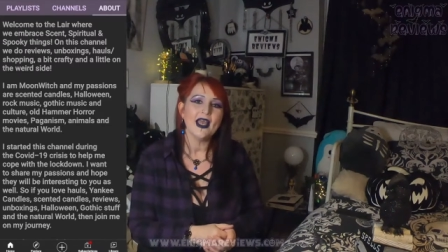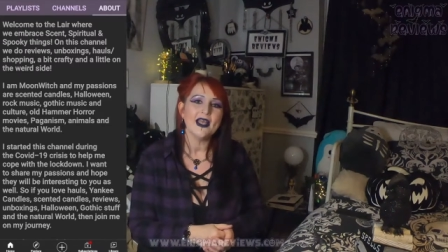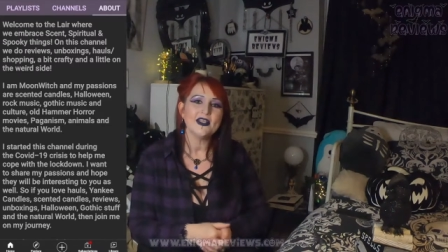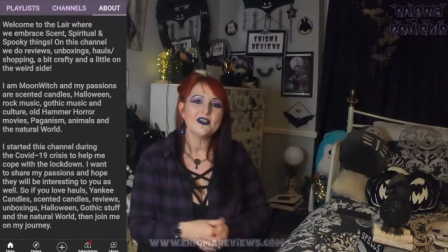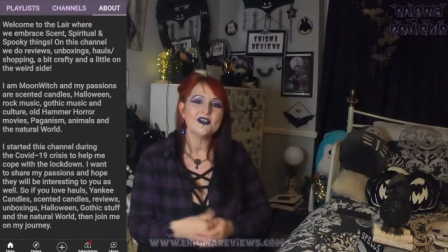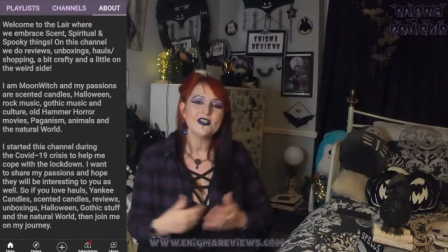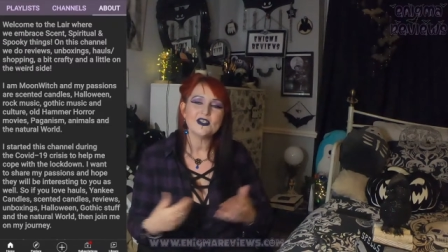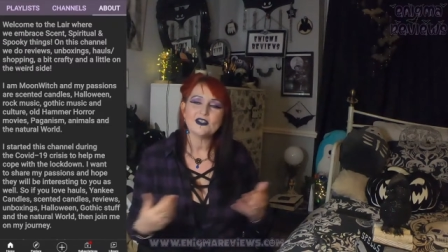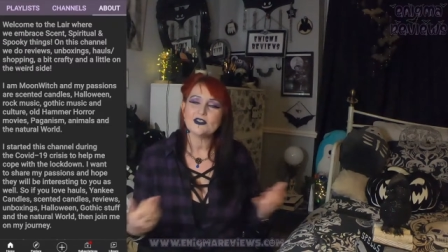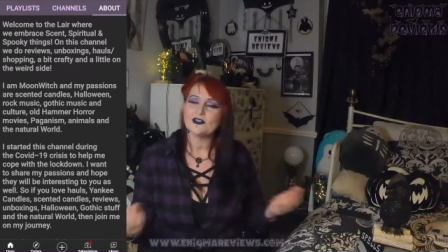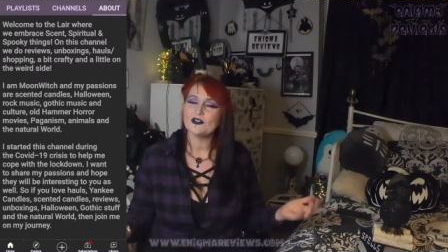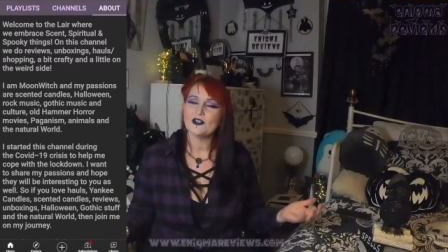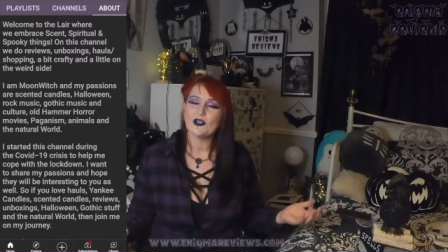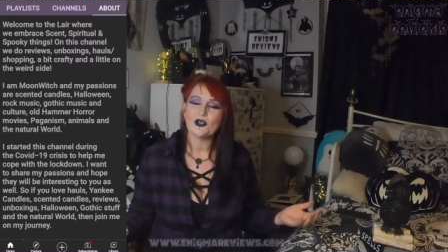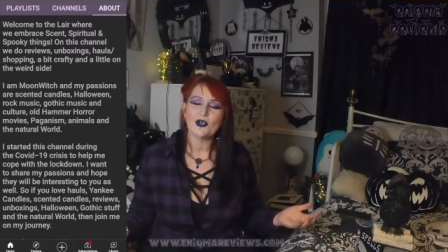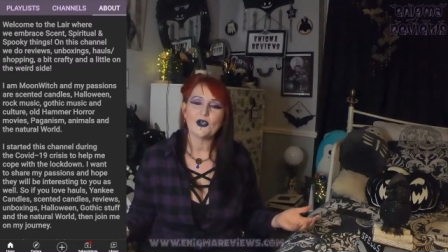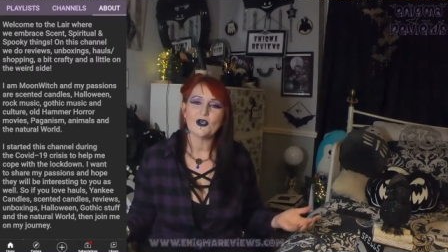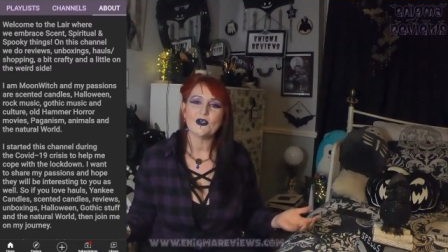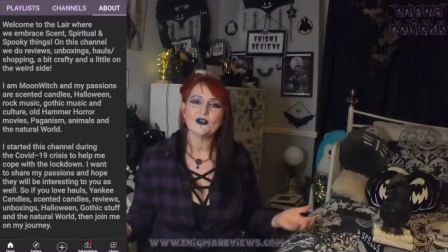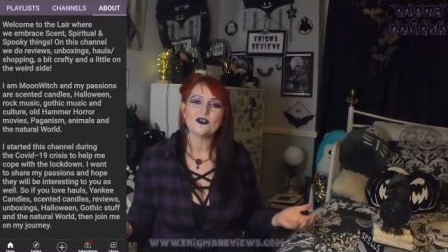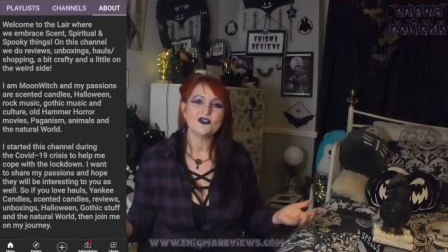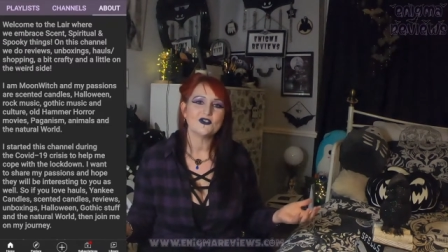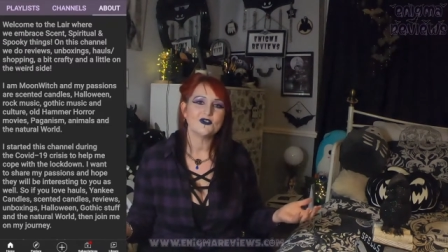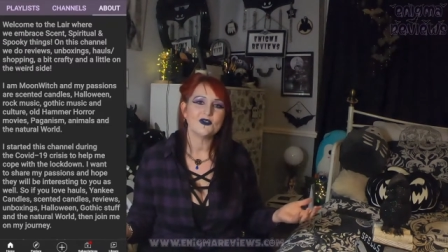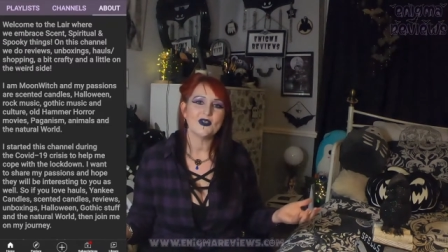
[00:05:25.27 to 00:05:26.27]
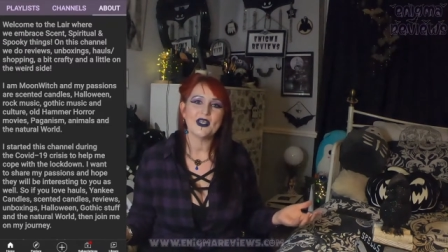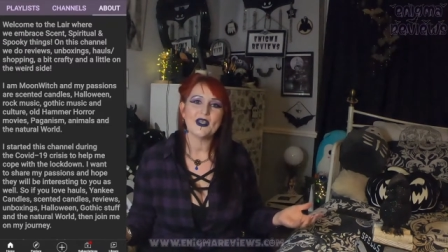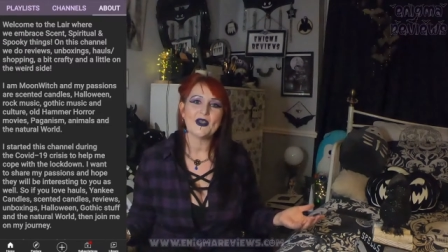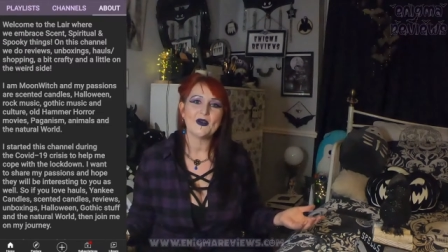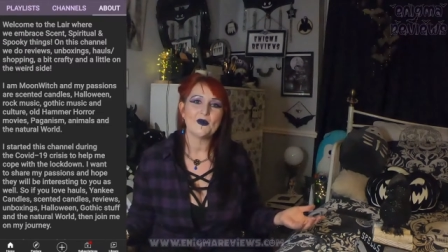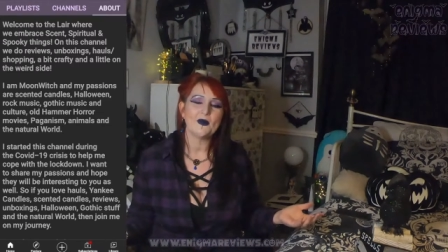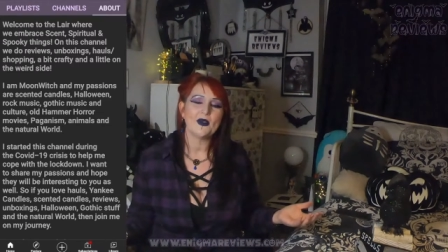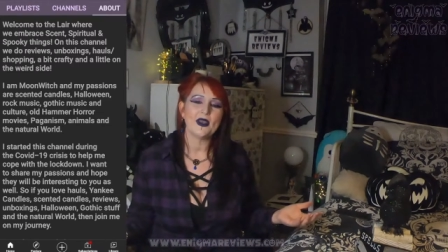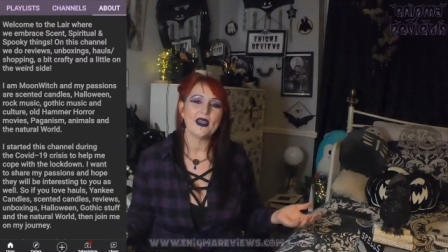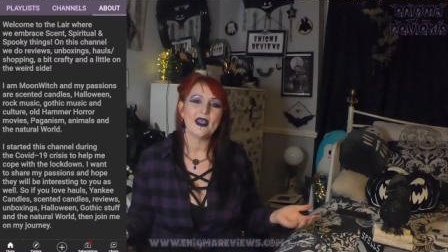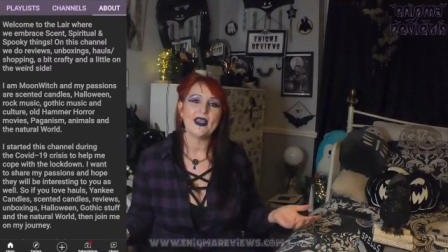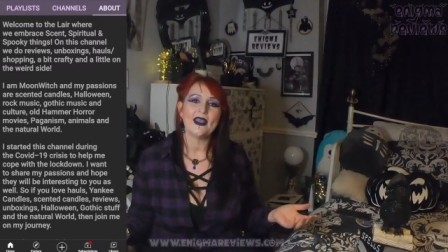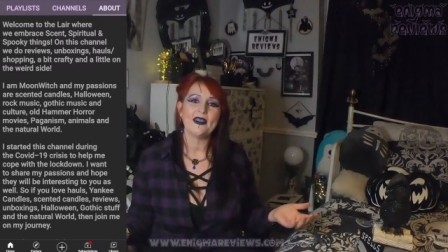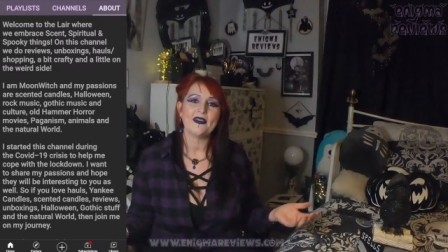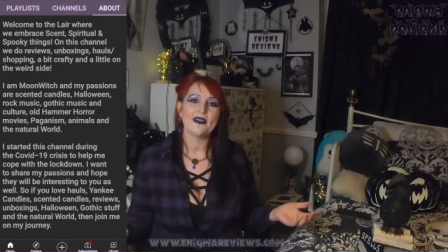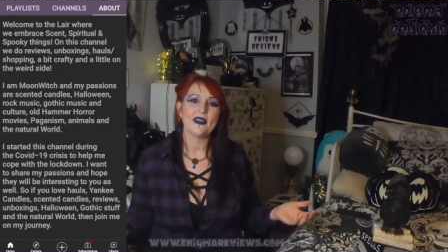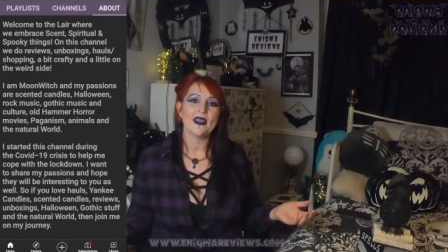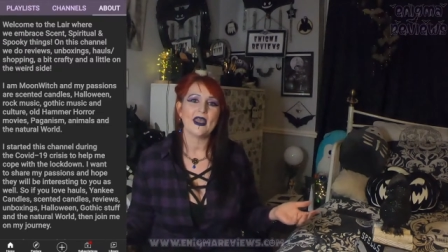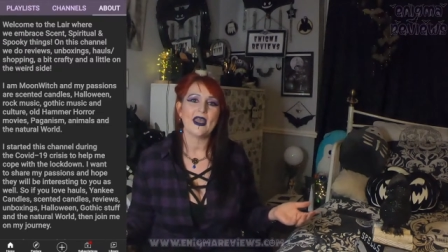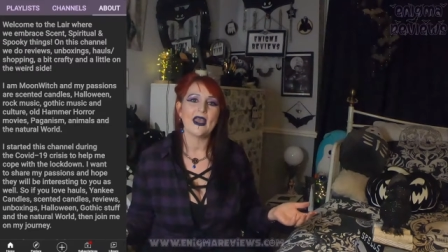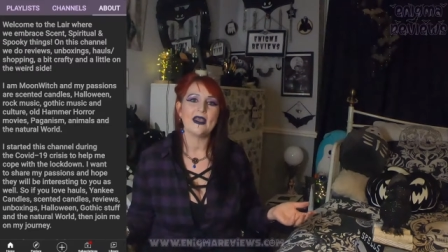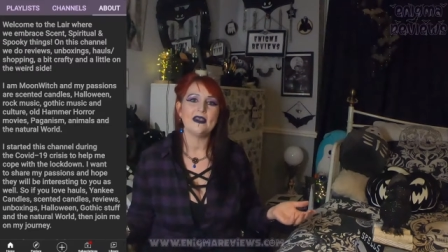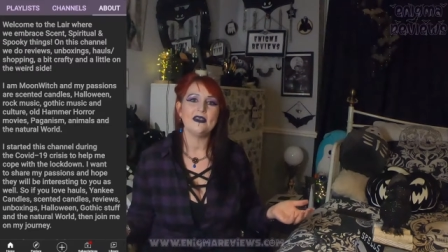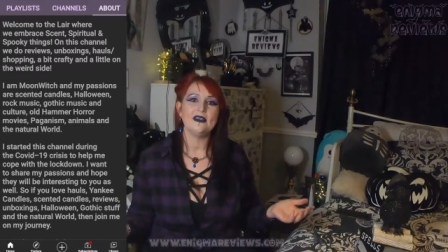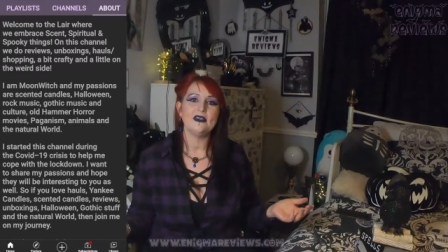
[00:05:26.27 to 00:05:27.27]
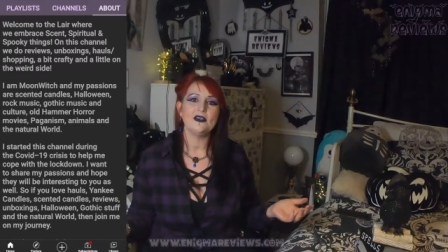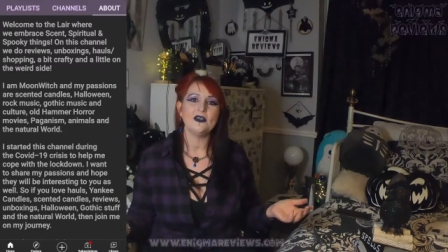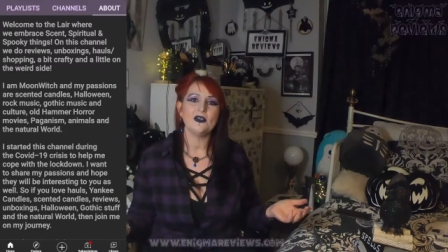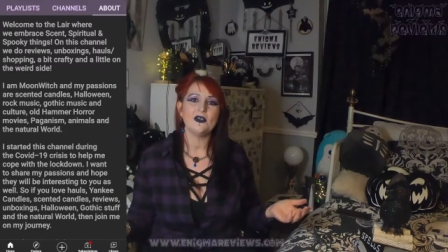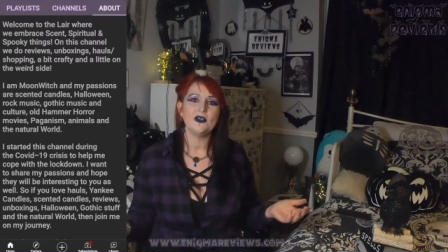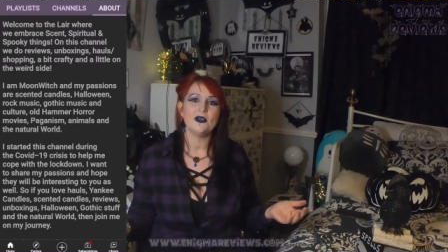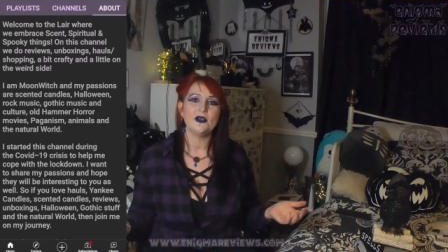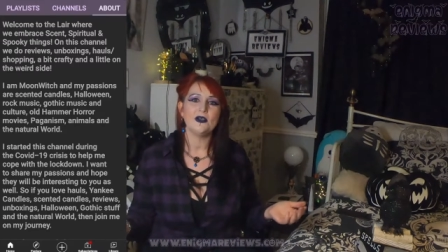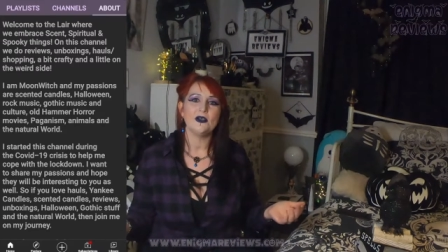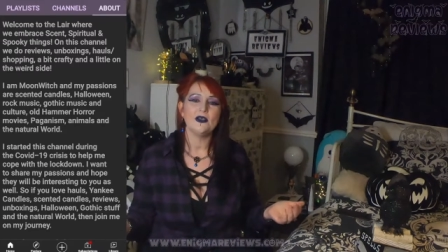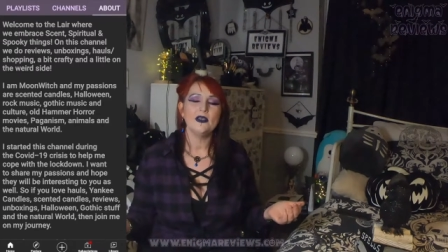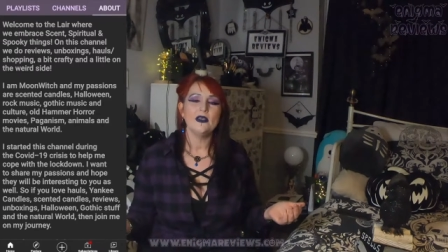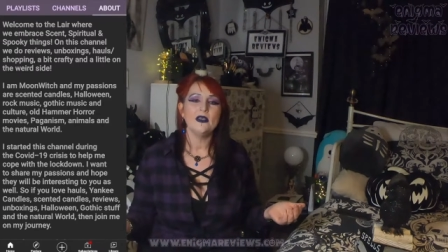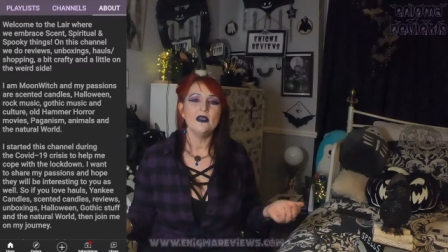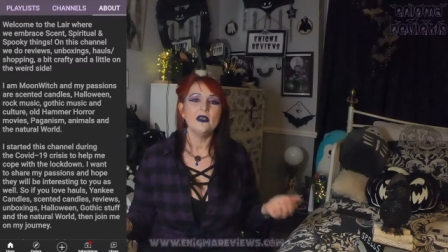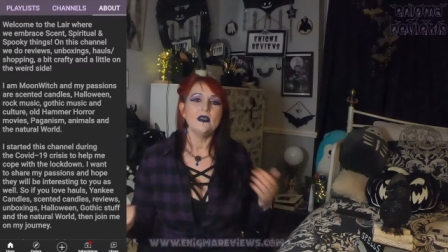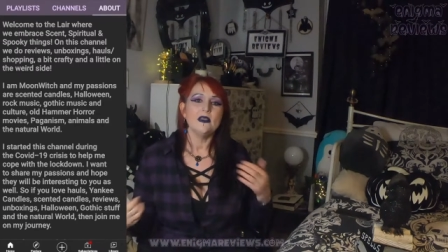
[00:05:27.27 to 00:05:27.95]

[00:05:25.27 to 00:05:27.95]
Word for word: and she'll know straight away that, you know,